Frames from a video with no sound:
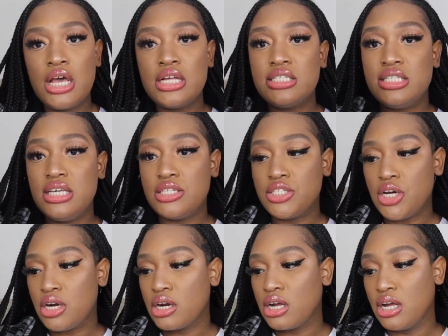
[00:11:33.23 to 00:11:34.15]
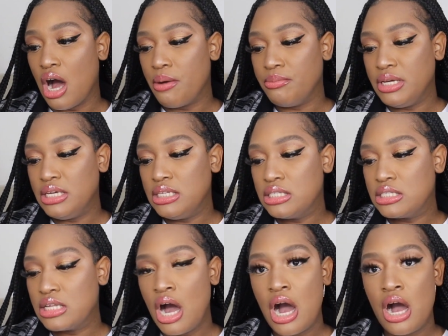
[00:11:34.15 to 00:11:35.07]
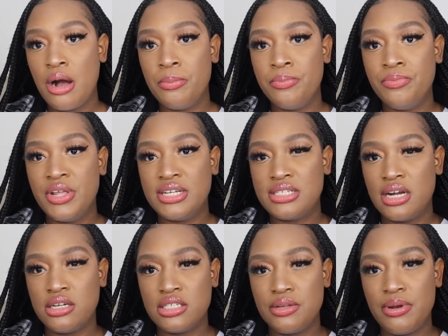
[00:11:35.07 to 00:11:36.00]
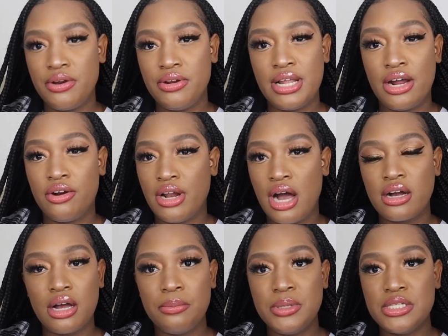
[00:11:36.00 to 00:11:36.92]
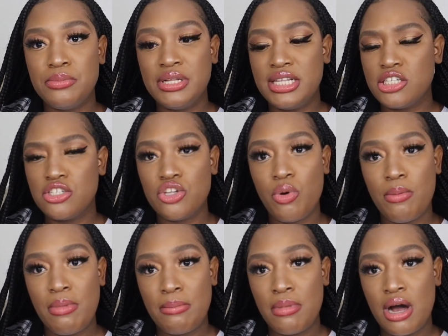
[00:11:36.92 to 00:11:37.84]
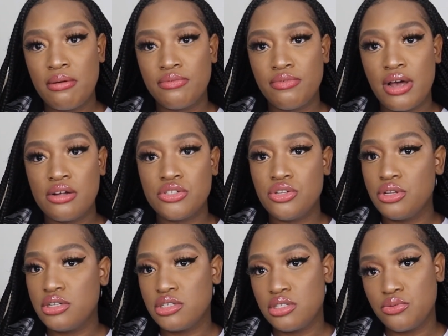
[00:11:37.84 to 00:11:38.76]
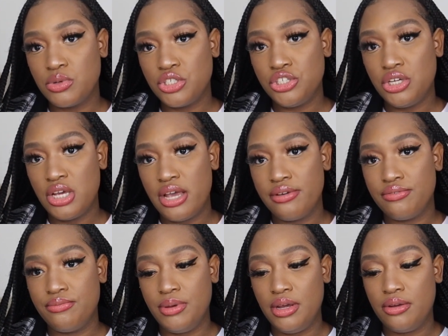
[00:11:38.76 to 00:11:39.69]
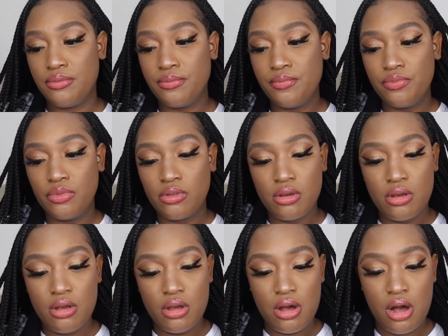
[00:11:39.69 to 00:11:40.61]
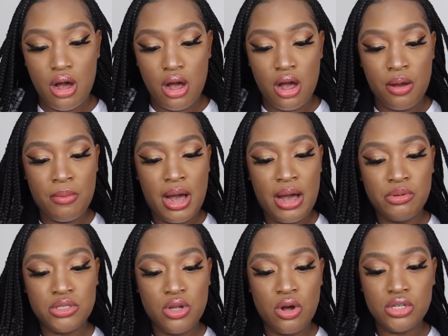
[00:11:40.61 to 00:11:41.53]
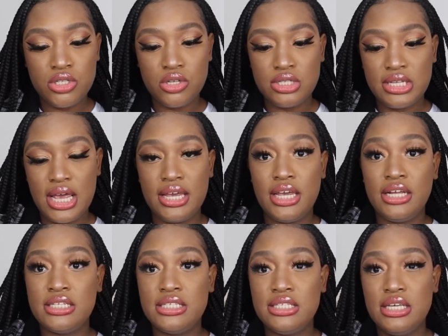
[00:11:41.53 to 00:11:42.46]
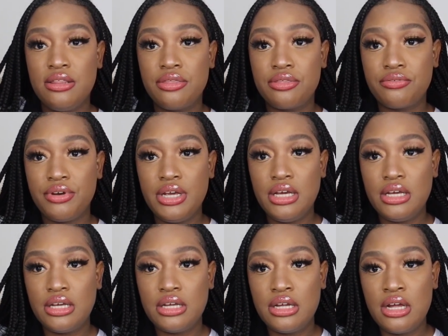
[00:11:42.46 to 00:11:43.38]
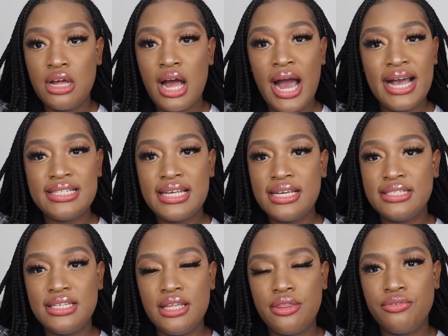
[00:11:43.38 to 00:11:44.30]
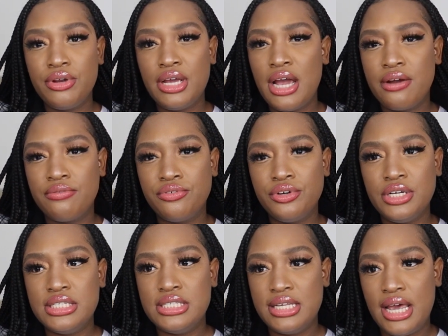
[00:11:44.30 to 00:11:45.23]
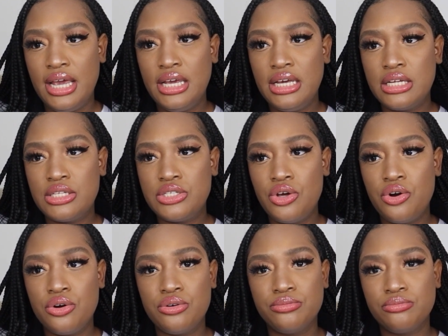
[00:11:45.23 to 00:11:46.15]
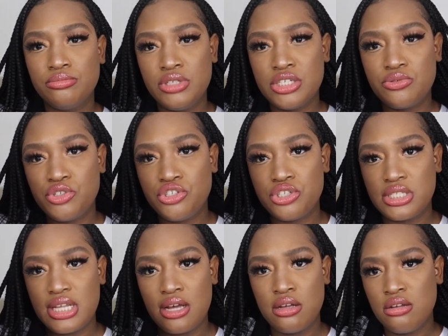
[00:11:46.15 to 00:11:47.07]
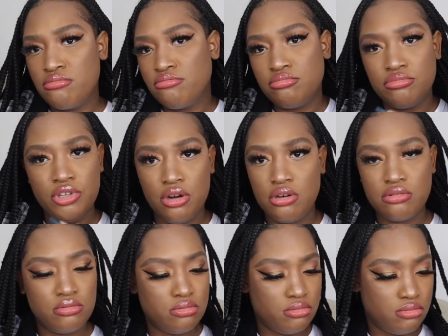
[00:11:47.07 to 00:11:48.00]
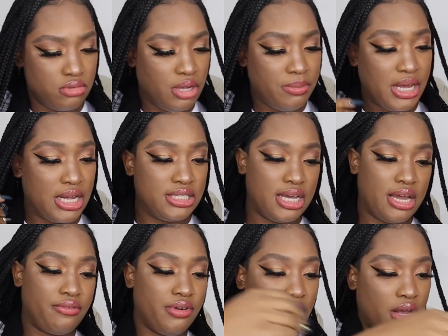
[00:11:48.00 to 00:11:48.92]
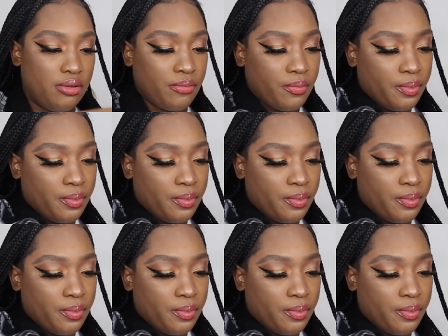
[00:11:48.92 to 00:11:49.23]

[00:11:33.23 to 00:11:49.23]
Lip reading: These are gummies. There's elderberry that are not gummies, but this is the one my mom found, so this is what she gave me. I was also taking D3. I take D3 every day, so this was just, you know, something I take every day.